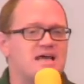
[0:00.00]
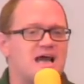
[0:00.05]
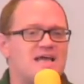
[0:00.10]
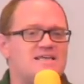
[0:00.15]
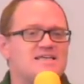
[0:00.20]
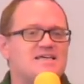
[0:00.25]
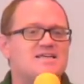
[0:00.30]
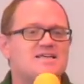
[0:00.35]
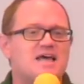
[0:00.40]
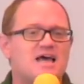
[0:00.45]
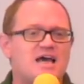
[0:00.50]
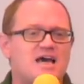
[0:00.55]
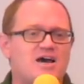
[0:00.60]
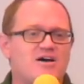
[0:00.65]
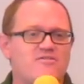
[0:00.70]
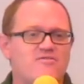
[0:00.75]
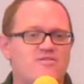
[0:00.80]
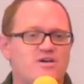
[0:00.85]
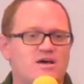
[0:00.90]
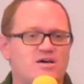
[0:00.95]
I didn't
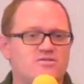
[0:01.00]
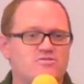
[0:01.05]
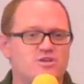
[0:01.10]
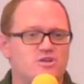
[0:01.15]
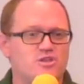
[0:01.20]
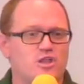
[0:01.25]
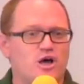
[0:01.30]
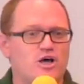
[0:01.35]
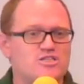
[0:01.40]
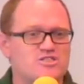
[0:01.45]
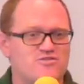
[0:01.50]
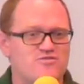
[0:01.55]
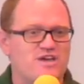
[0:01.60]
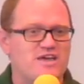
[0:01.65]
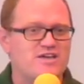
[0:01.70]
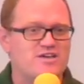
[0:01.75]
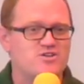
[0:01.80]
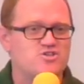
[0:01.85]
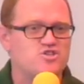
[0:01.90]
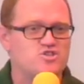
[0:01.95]
have the Las
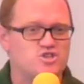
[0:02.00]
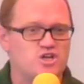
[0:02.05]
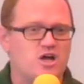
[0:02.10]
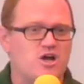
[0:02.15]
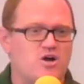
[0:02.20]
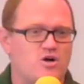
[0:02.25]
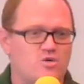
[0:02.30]
Vegas show.